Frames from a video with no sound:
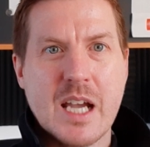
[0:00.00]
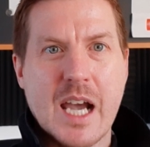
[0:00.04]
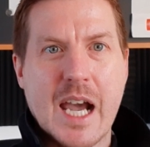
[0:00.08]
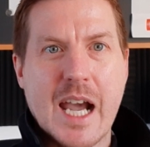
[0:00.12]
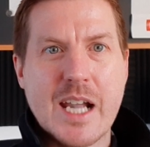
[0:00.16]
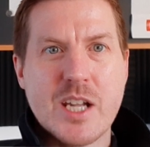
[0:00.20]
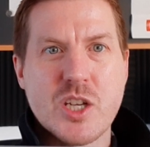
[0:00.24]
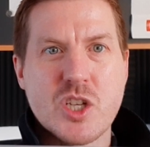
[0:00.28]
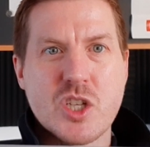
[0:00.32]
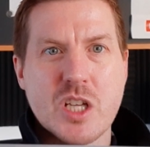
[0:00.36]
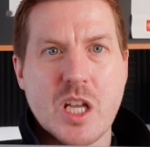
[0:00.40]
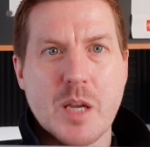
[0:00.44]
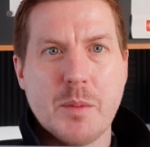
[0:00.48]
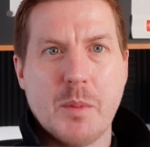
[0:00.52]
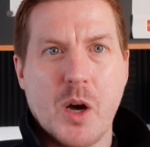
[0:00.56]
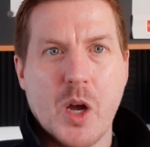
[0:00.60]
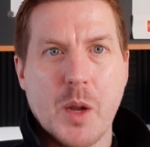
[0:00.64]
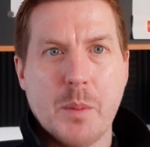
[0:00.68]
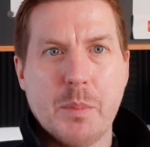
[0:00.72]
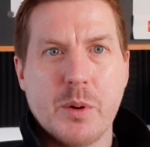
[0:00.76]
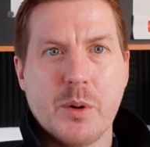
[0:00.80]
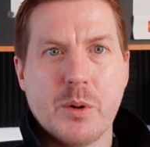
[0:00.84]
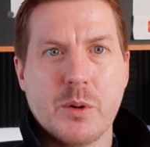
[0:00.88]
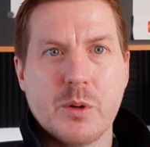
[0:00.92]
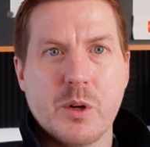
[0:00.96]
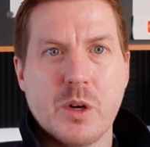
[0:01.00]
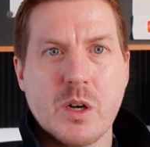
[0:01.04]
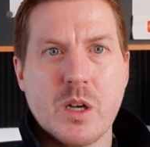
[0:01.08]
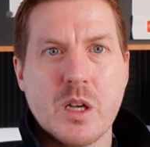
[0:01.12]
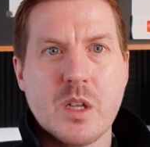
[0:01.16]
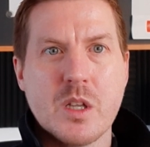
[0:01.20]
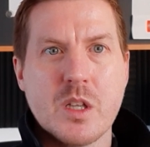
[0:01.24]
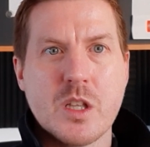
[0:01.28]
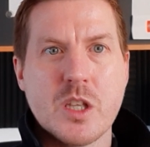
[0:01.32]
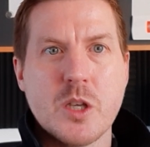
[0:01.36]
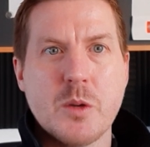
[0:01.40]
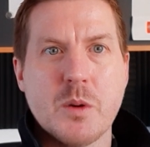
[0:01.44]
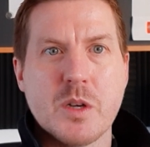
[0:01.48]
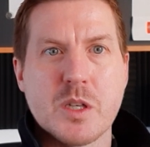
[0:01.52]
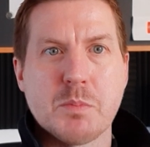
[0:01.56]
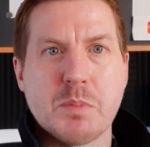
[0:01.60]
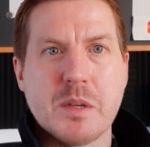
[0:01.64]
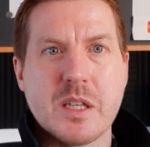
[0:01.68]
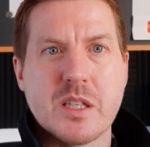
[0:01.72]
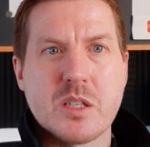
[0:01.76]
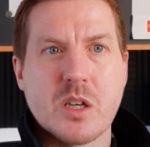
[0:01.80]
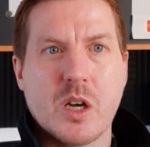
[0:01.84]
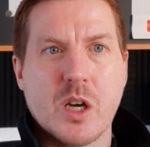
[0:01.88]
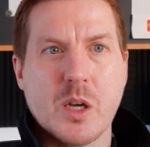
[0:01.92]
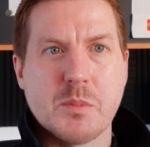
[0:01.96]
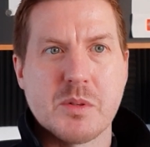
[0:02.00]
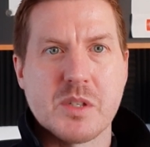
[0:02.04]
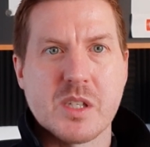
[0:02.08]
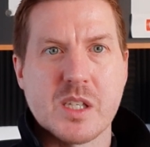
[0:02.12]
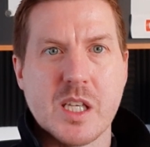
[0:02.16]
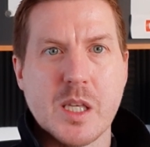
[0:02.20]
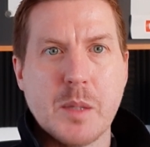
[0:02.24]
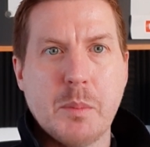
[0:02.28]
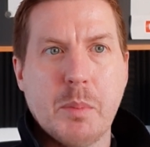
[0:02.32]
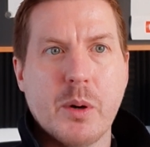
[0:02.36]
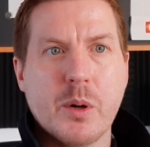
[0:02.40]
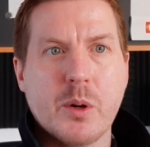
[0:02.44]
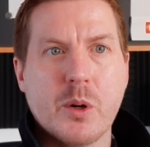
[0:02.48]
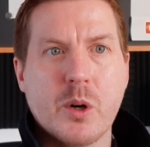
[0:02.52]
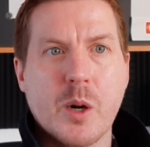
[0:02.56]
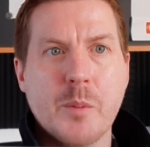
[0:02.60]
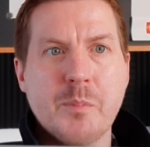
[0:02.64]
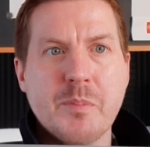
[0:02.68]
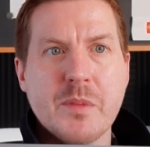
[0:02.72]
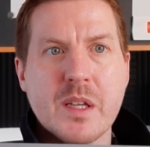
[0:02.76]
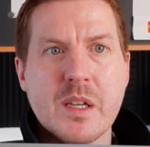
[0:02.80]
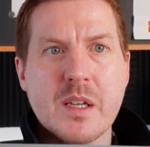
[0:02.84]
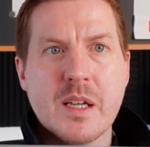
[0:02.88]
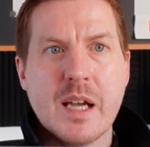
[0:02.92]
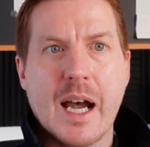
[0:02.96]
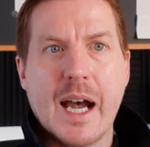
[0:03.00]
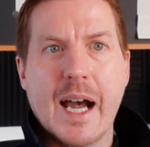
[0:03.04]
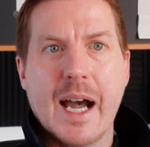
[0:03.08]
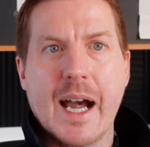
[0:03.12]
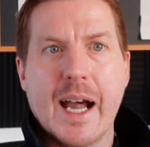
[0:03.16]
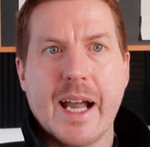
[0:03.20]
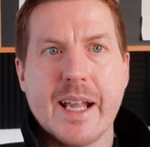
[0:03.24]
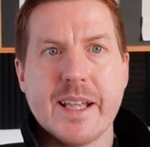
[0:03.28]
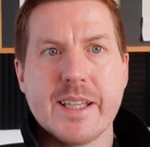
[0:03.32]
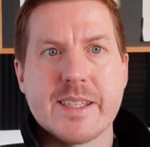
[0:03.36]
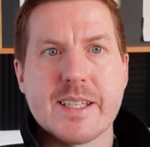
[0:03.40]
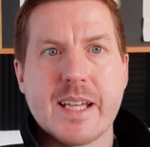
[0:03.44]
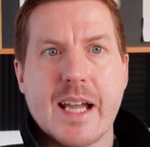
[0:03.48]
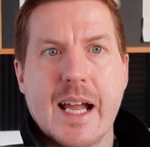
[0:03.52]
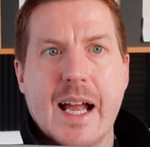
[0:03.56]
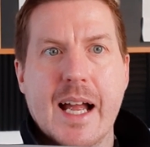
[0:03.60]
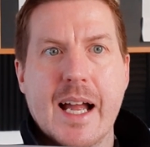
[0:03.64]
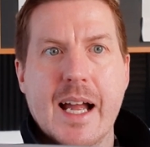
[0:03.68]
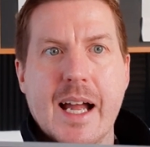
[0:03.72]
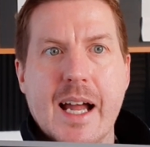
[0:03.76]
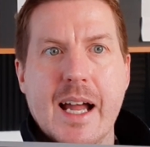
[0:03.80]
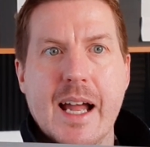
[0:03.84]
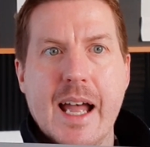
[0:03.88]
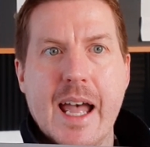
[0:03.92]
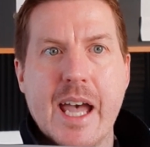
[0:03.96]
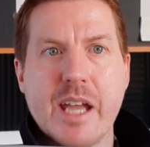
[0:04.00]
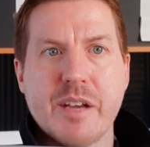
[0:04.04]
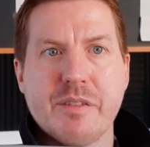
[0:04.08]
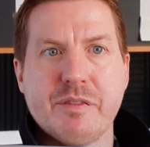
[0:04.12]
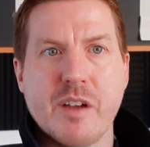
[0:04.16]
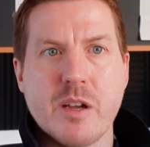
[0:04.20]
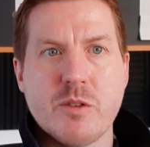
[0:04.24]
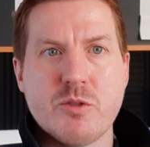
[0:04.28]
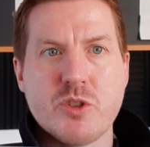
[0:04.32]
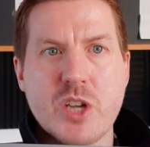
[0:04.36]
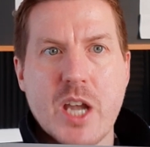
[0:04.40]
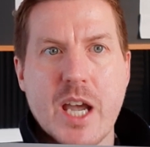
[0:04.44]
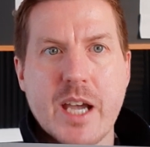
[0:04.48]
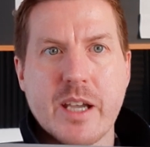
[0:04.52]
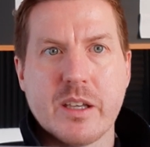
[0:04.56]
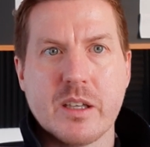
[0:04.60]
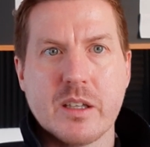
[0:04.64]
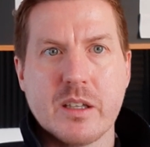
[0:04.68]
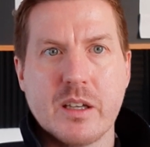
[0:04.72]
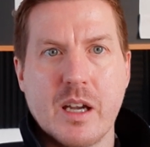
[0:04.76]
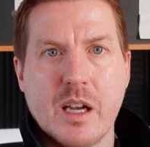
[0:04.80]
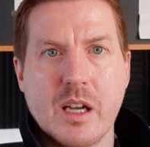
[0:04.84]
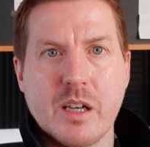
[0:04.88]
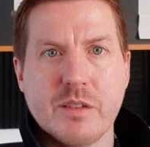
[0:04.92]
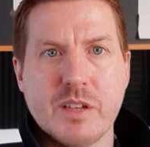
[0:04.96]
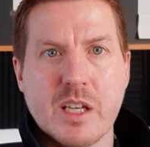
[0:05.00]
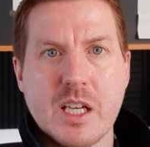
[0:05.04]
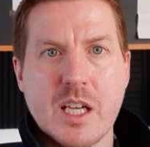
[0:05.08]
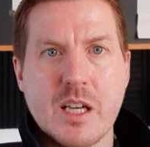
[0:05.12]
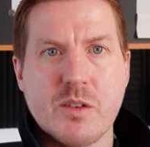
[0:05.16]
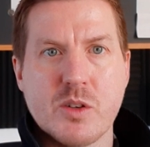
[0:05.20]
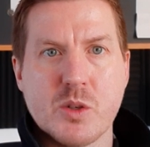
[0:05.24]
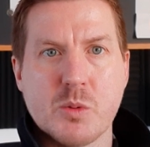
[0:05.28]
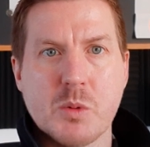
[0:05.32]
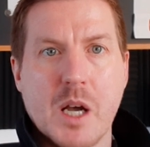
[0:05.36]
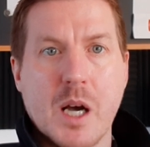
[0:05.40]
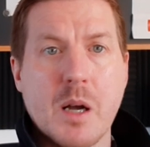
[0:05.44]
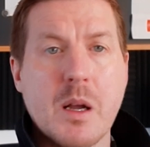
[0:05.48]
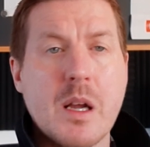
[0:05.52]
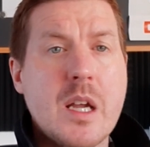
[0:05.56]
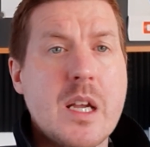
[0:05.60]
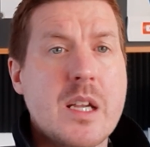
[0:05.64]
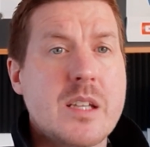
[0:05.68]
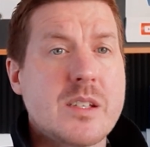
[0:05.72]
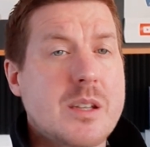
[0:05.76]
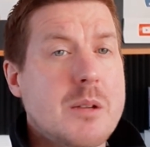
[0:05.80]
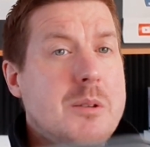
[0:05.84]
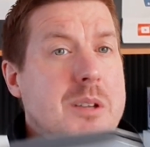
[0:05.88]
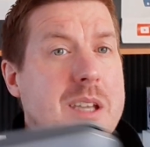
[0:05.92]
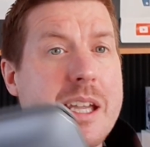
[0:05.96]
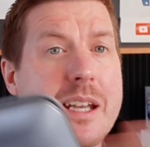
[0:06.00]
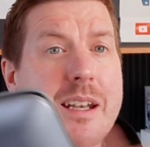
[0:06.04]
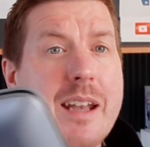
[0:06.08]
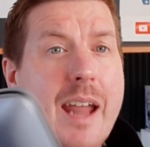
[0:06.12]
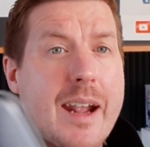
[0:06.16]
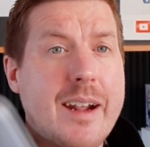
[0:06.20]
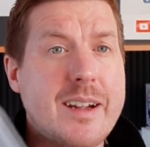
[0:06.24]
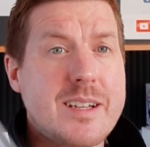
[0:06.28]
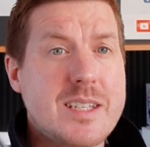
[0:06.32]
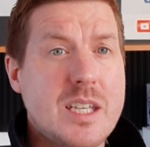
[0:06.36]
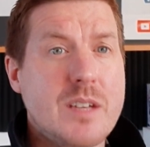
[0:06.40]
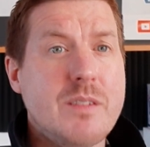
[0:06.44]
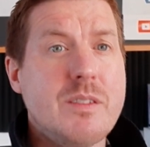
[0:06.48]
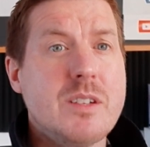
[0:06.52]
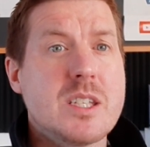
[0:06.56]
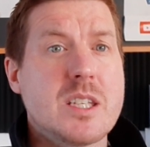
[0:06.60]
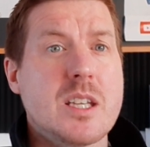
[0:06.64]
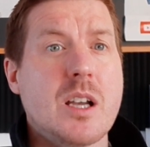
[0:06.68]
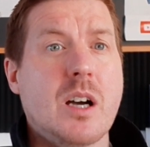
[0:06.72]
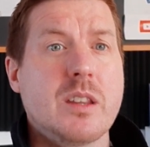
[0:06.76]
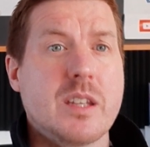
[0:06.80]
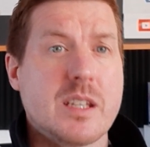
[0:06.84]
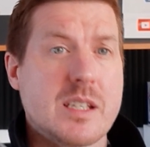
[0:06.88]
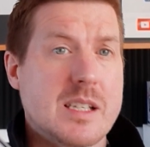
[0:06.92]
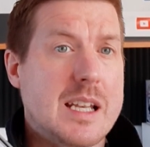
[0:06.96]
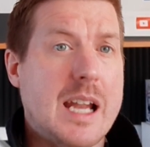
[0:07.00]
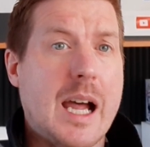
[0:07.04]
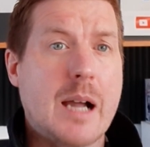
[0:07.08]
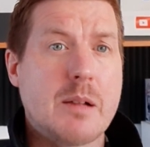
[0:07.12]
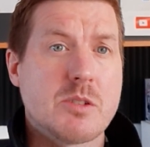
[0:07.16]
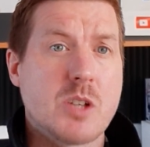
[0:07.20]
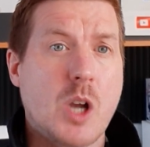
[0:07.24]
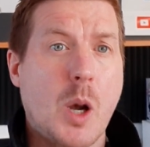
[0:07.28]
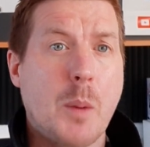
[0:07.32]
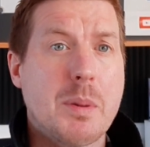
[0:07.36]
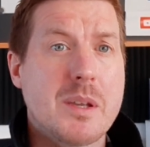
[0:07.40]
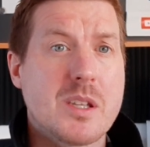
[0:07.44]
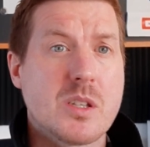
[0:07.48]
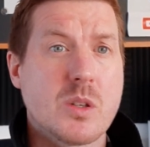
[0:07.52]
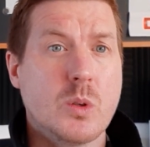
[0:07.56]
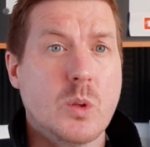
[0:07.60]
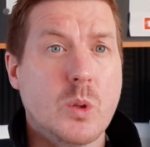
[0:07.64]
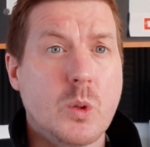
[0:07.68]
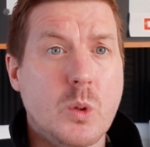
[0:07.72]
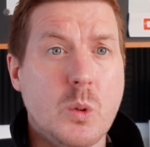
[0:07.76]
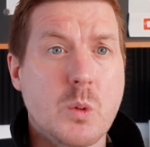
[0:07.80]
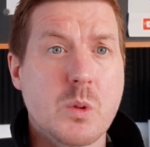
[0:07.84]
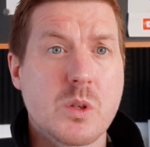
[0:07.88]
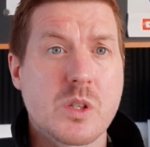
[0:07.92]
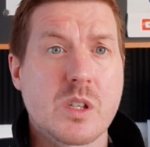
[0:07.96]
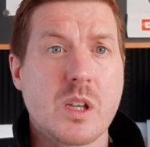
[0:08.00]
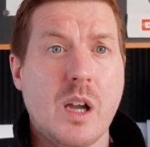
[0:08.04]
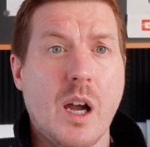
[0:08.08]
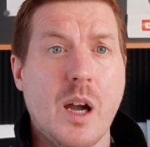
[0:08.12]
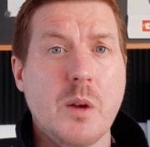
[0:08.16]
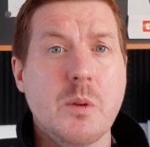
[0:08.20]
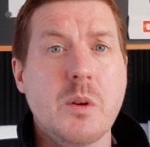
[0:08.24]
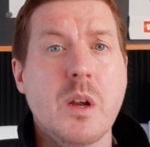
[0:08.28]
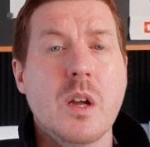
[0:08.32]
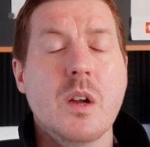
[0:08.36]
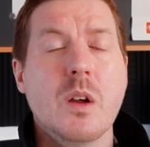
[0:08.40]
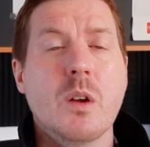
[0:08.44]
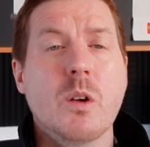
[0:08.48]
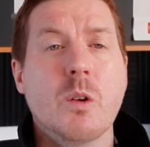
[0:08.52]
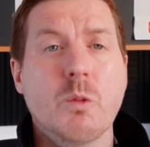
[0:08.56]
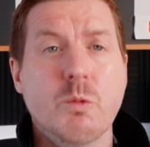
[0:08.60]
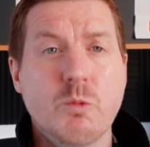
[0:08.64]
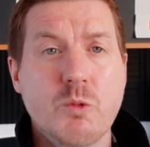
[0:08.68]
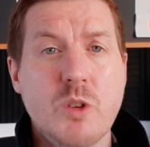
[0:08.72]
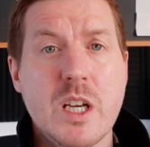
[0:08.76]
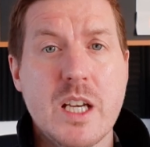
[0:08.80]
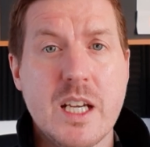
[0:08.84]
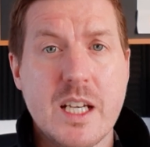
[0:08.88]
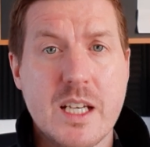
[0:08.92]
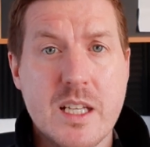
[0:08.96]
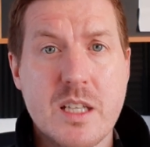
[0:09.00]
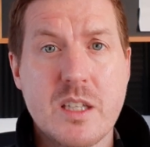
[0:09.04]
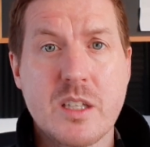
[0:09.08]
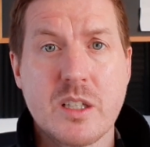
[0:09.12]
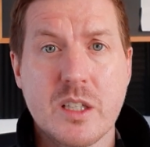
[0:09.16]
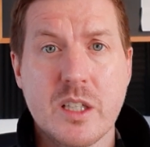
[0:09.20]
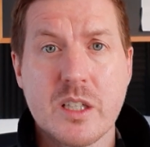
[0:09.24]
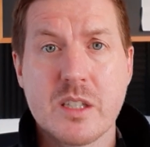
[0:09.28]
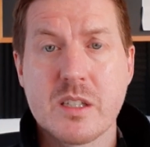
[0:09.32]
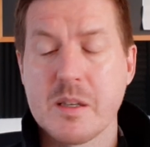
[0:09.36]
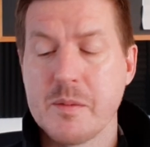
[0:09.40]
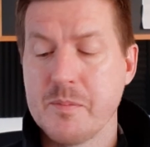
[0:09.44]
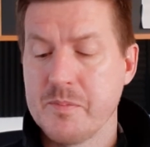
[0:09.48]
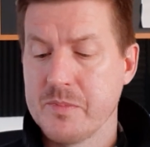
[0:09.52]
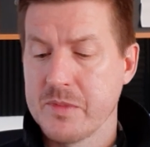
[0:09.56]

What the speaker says: HDMI port, USB Type-C port, and a headphone jack over here as well. So connectivity on this laptop is also really good.